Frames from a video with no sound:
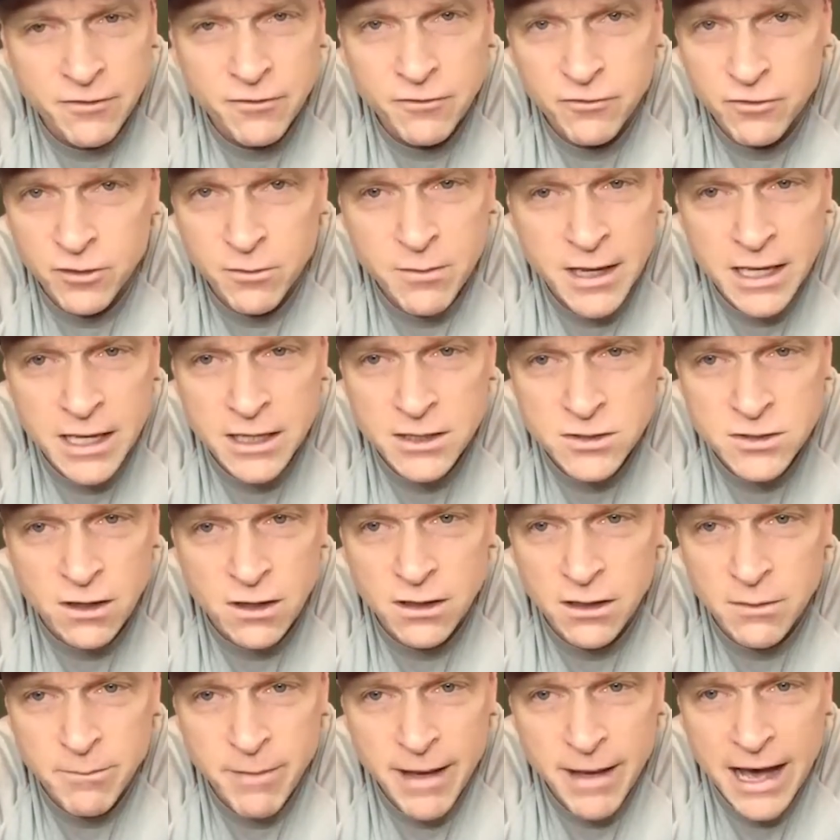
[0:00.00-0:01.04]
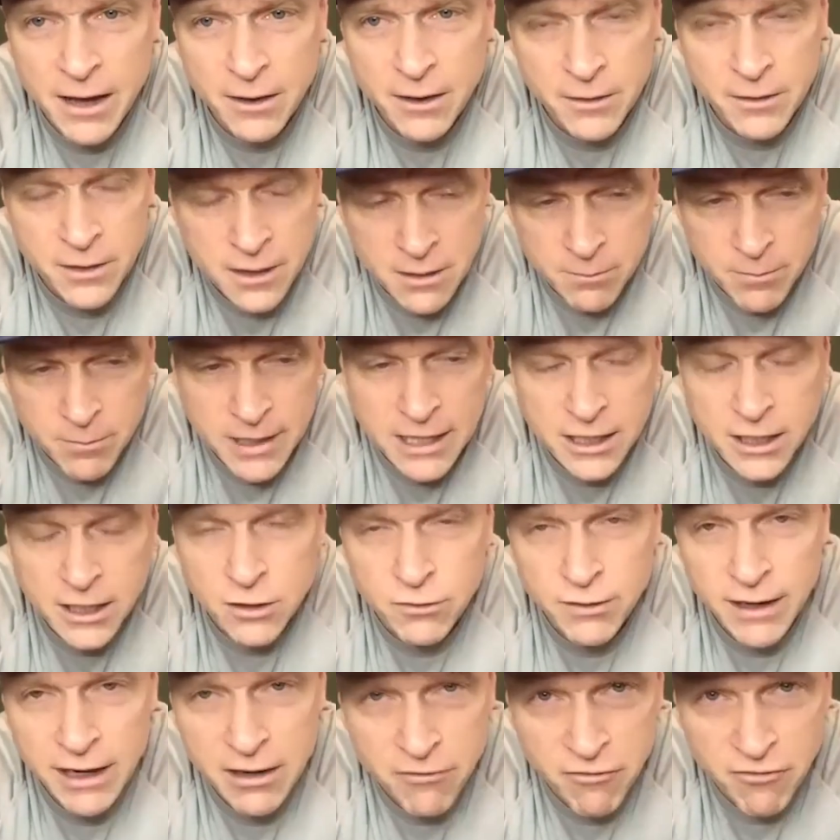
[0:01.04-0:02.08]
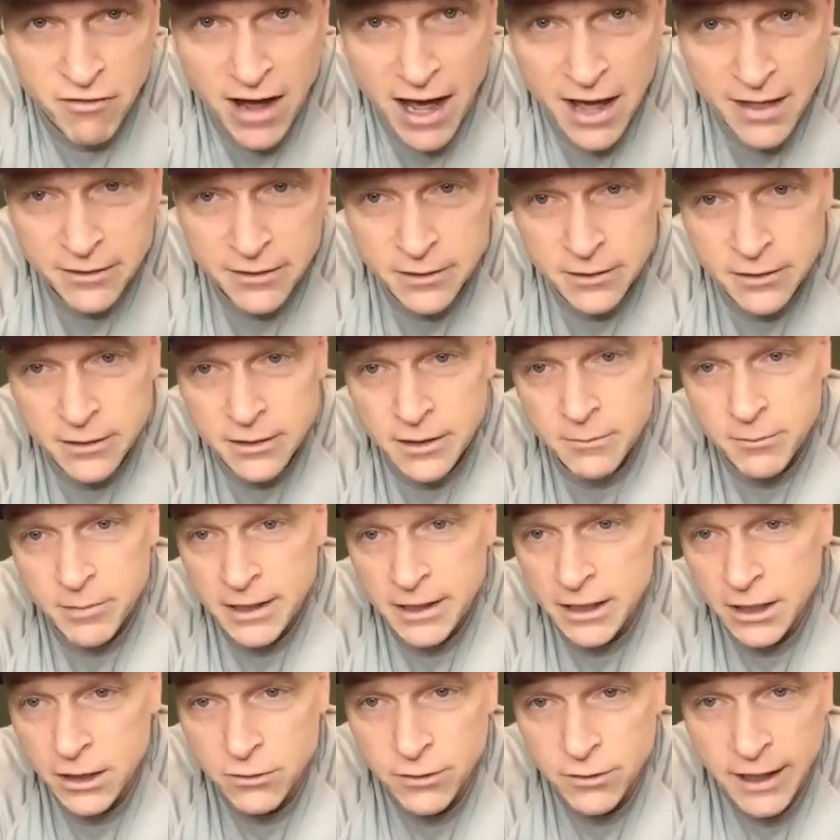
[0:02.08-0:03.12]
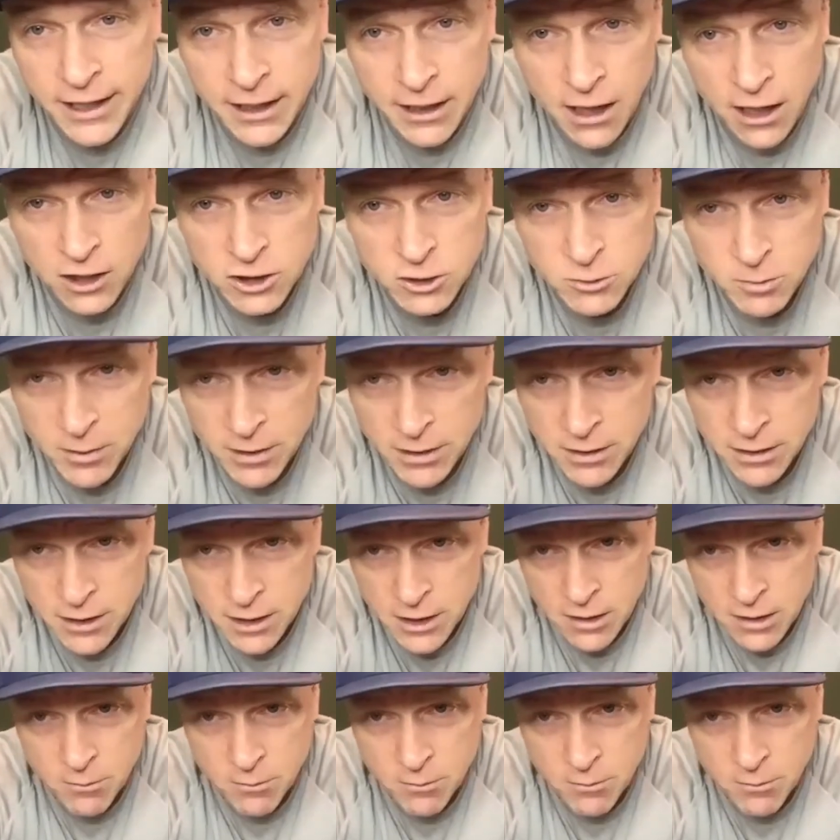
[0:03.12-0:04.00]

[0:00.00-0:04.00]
For me, it's all about being a great father, being a great husband,